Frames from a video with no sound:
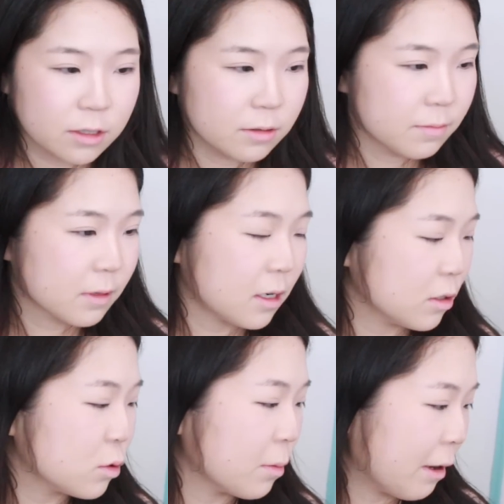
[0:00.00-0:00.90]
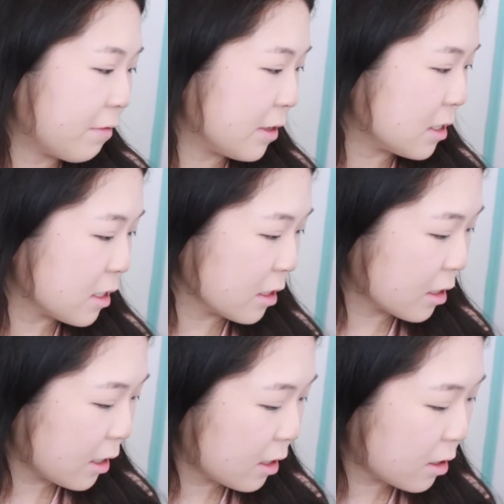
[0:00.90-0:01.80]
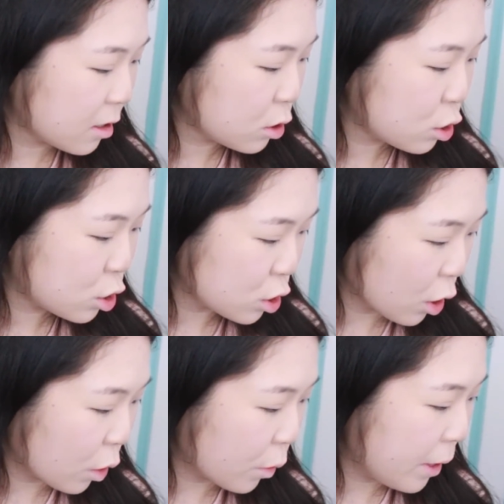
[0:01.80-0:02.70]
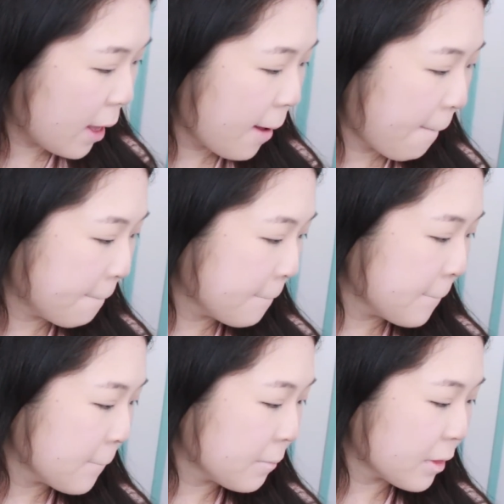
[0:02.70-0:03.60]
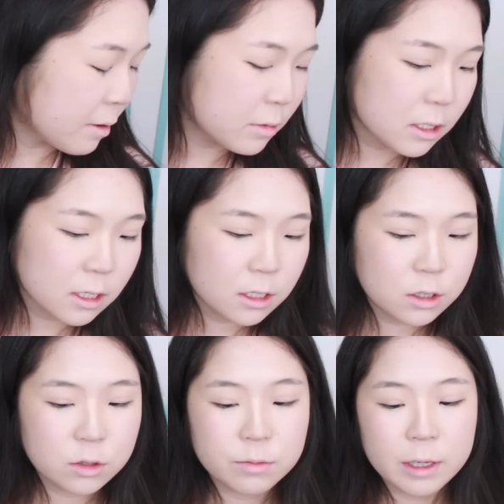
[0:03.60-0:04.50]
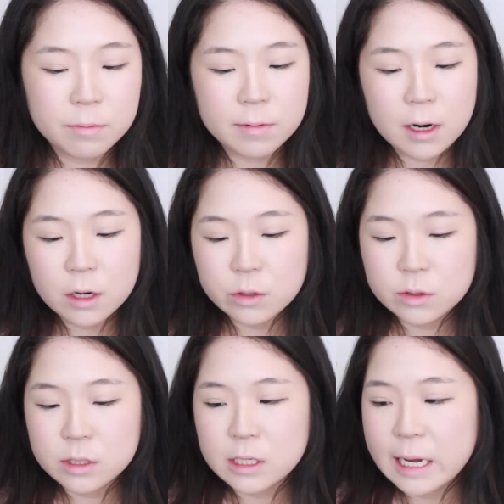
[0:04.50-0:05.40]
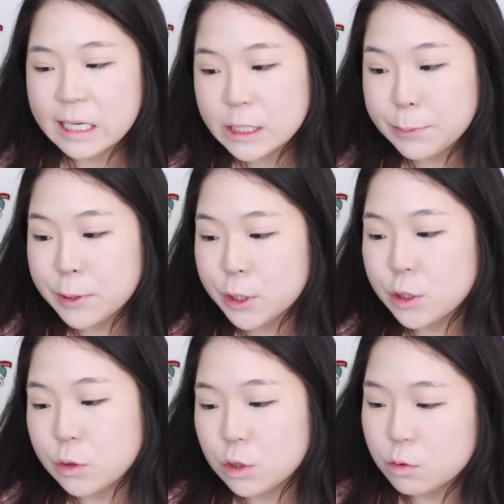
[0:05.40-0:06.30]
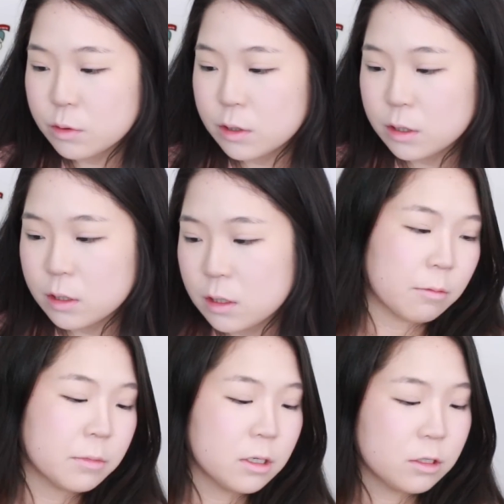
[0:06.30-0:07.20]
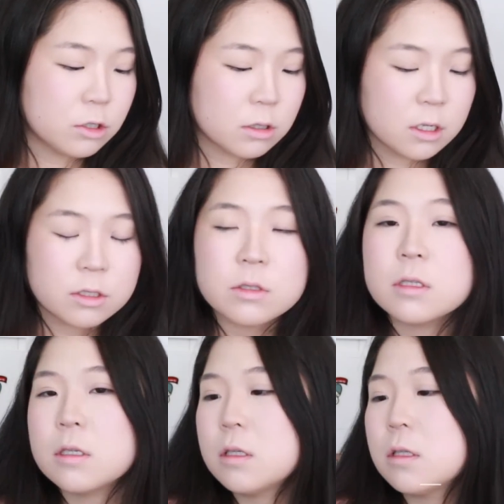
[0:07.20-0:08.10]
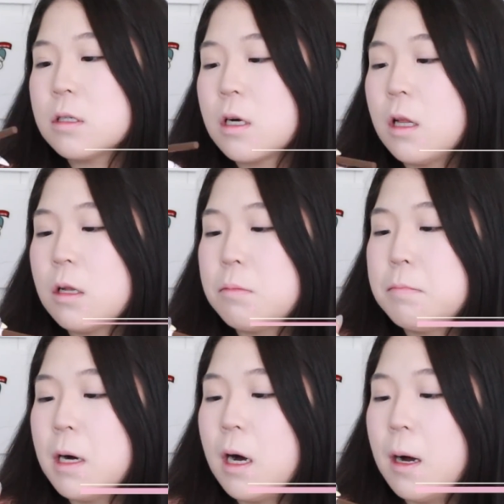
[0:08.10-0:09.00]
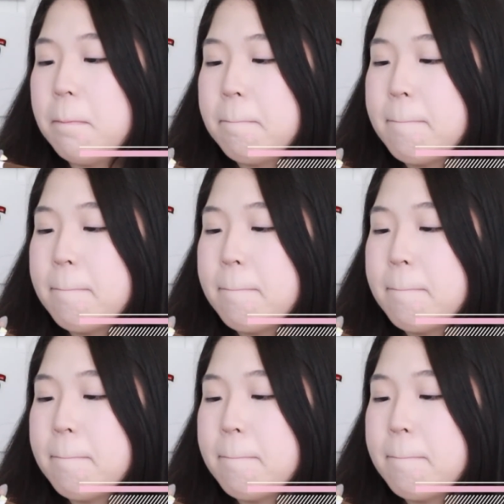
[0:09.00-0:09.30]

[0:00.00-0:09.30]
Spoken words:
know, contour my face to look like her. So I'm just gonna do my brows as per usual. I'm gonna try using the ColourPop